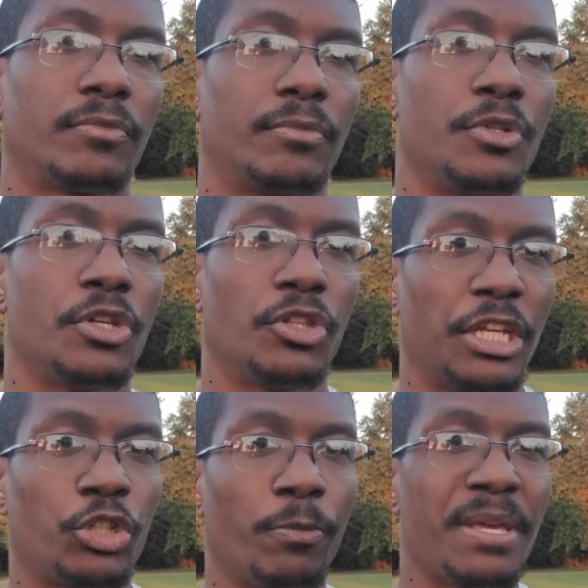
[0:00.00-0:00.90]
There
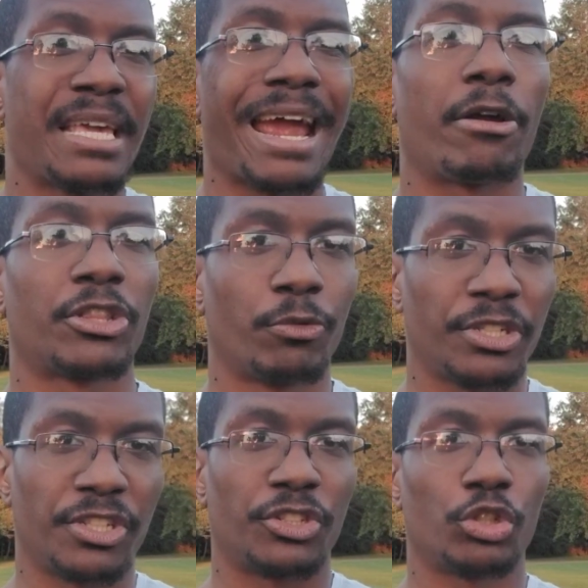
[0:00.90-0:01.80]
should be
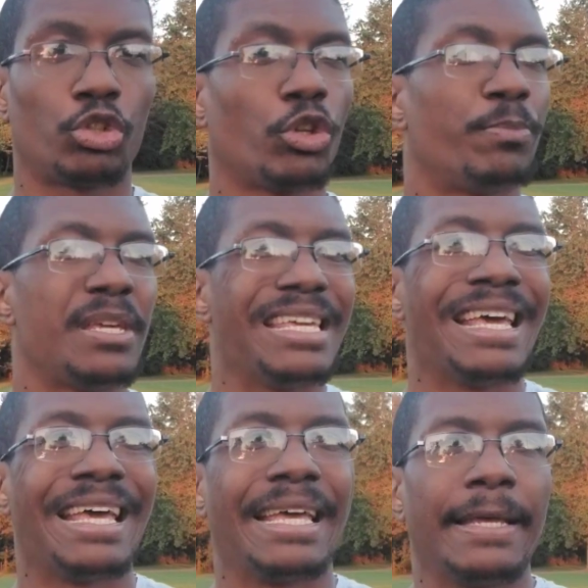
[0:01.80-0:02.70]
characteristics. There should be
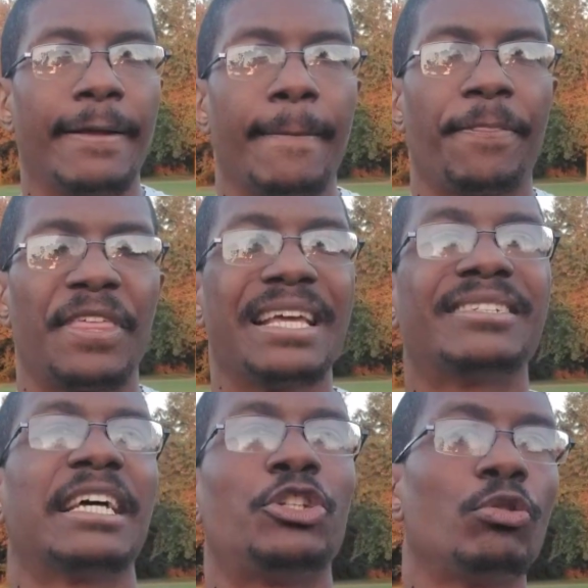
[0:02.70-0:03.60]
things
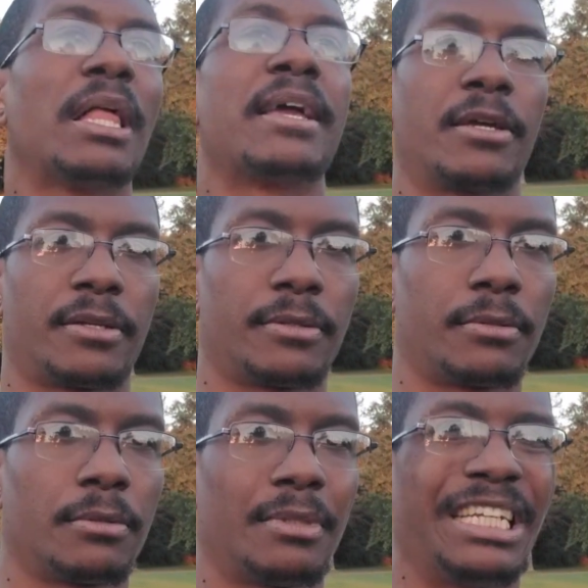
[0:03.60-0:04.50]
that you like,
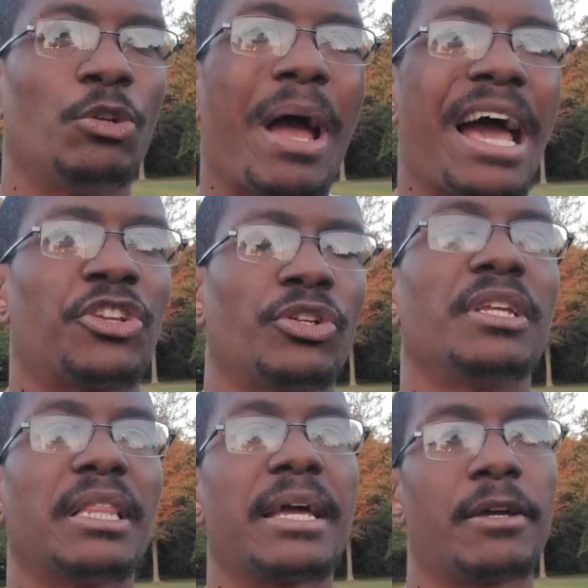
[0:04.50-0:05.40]
that you actually
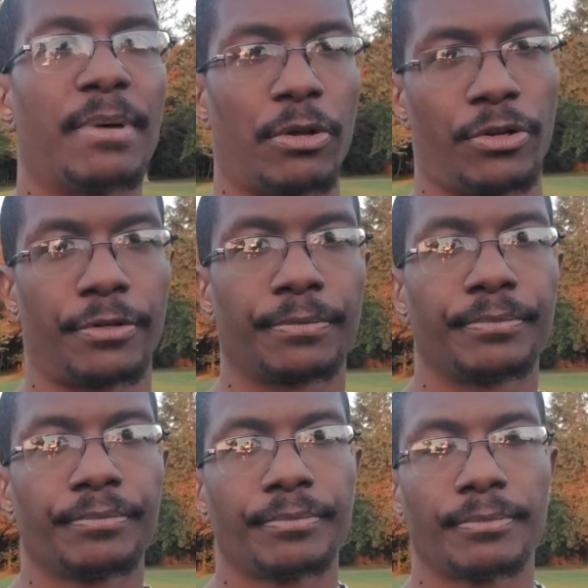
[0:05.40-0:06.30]
like about her.
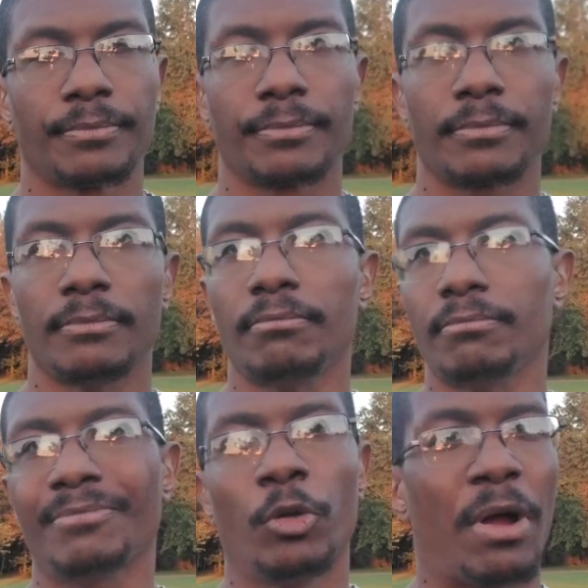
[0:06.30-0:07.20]

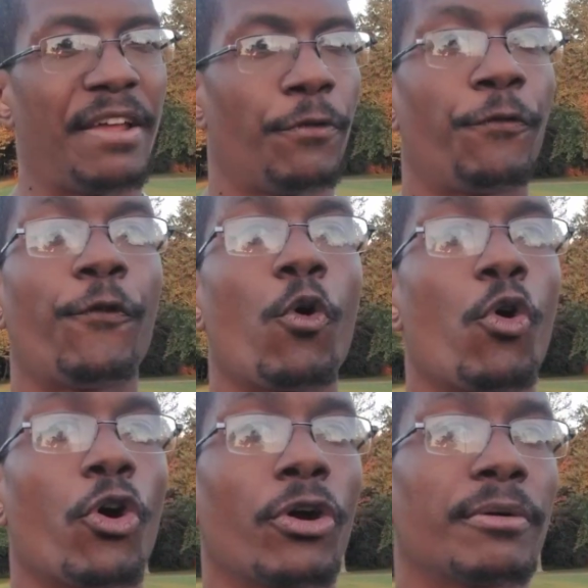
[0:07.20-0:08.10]
Right?
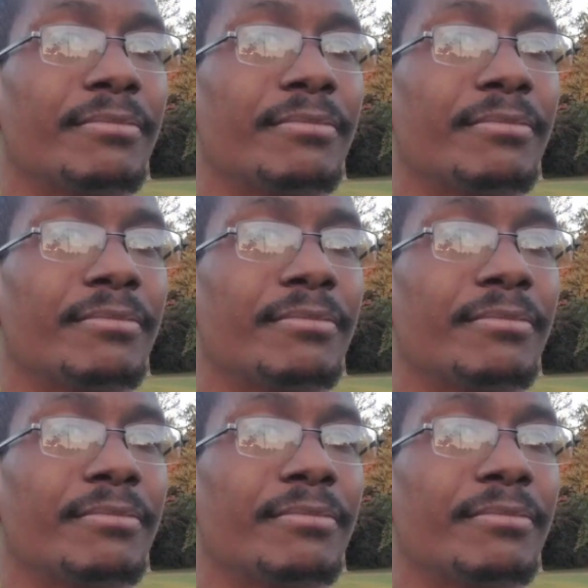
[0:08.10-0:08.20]
Four